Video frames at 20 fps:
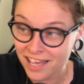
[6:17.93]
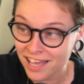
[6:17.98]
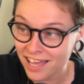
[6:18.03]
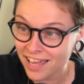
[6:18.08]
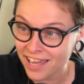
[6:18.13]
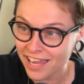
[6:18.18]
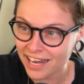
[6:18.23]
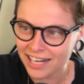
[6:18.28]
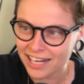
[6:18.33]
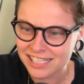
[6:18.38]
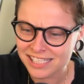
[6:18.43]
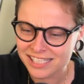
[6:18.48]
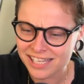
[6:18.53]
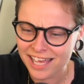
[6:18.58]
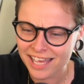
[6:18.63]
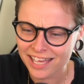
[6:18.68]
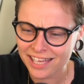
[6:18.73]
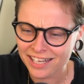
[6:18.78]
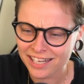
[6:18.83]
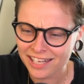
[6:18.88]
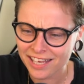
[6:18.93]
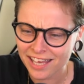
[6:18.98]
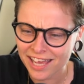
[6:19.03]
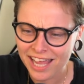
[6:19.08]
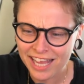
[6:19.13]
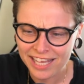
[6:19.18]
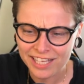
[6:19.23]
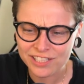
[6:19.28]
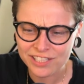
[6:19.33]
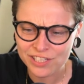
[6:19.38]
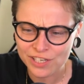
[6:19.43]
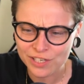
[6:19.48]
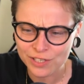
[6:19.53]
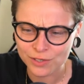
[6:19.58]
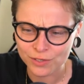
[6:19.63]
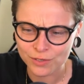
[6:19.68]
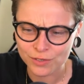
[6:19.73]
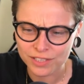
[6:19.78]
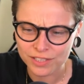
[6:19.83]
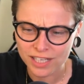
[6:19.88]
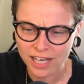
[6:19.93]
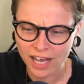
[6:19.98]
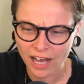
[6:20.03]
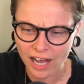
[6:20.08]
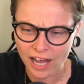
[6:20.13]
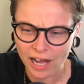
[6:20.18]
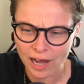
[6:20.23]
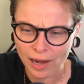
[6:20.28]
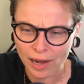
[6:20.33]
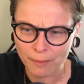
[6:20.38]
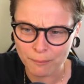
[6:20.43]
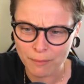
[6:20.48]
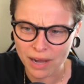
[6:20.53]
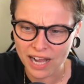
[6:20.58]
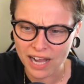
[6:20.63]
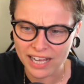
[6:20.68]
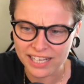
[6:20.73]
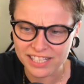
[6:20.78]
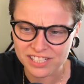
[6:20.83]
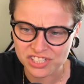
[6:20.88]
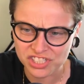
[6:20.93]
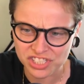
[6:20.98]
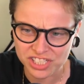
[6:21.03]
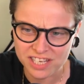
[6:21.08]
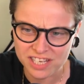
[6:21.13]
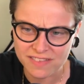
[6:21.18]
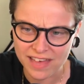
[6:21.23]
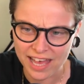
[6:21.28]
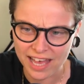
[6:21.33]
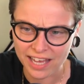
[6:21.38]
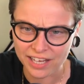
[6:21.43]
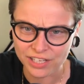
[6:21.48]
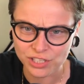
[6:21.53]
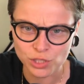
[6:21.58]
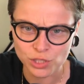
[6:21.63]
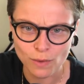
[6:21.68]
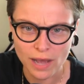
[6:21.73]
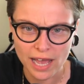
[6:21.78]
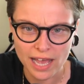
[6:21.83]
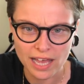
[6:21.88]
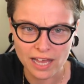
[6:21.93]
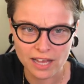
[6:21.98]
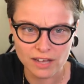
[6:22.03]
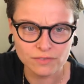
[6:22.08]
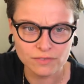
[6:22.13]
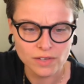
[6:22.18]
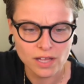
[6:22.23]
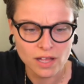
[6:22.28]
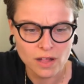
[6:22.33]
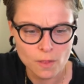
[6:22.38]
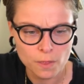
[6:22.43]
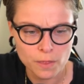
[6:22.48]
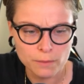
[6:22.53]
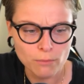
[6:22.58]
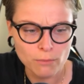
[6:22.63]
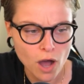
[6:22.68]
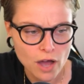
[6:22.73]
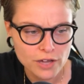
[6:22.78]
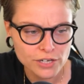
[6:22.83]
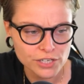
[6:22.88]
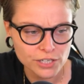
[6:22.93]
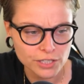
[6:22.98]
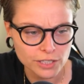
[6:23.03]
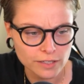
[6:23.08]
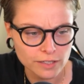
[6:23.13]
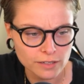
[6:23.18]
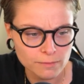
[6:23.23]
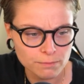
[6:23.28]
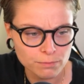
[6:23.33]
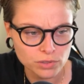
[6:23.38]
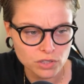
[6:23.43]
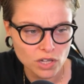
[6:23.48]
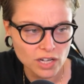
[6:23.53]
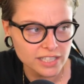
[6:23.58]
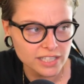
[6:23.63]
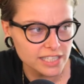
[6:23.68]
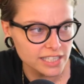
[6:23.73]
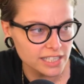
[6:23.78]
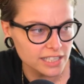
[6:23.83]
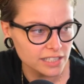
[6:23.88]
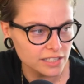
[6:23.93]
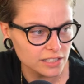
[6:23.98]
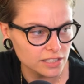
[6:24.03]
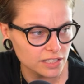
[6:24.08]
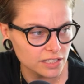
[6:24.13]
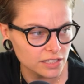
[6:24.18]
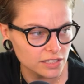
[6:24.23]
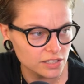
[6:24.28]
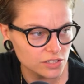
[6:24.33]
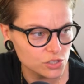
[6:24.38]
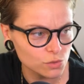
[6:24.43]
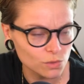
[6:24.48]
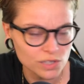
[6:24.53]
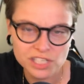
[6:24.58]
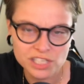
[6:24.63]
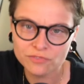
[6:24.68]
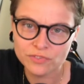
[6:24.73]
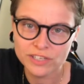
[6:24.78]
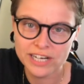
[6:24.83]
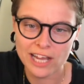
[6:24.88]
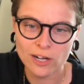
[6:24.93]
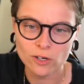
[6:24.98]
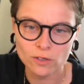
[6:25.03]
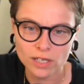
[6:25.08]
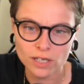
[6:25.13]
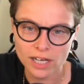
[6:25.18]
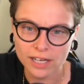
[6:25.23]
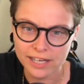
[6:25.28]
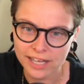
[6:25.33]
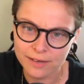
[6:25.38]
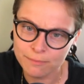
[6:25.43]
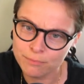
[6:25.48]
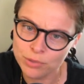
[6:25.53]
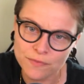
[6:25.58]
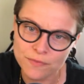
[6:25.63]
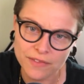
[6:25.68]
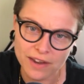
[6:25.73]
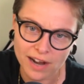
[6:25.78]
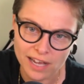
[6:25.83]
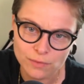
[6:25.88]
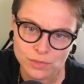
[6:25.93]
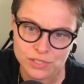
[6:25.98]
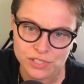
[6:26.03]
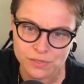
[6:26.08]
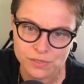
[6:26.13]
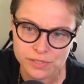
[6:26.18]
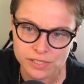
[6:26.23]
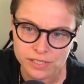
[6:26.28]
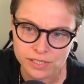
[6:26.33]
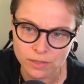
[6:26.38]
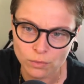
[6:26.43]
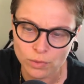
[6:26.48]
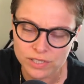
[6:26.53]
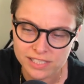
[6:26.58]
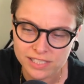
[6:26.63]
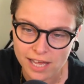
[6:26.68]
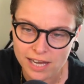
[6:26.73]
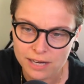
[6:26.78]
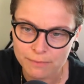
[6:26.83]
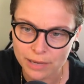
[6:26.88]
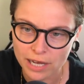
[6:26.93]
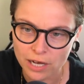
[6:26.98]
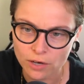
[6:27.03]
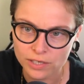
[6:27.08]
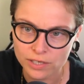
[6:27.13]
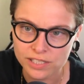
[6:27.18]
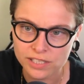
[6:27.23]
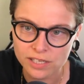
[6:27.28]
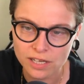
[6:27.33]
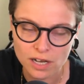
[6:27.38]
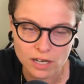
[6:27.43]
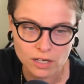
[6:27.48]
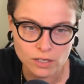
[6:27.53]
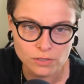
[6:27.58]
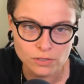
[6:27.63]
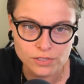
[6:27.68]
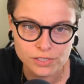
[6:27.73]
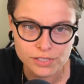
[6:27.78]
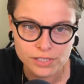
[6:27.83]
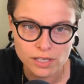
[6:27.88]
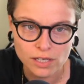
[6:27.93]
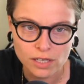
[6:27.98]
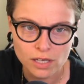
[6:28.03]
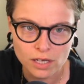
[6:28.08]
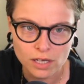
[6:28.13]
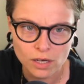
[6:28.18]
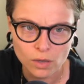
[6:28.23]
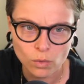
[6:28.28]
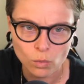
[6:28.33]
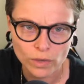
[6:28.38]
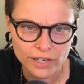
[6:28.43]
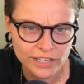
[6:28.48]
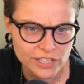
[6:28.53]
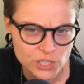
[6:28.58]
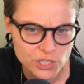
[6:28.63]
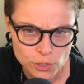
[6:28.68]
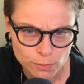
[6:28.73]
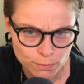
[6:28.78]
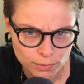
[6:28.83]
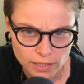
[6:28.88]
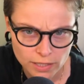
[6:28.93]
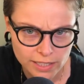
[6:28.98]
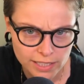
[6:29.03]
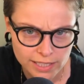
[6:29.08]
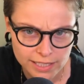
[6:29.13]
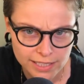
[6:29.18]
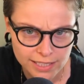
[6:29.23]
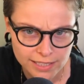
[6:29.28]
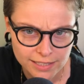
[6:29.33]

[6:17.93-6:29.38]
And I said, Hey dude, um, I see that you have the monitor plugged in to a different out, uh, input than I was using. What's that about? And he goes, where did you plug it in?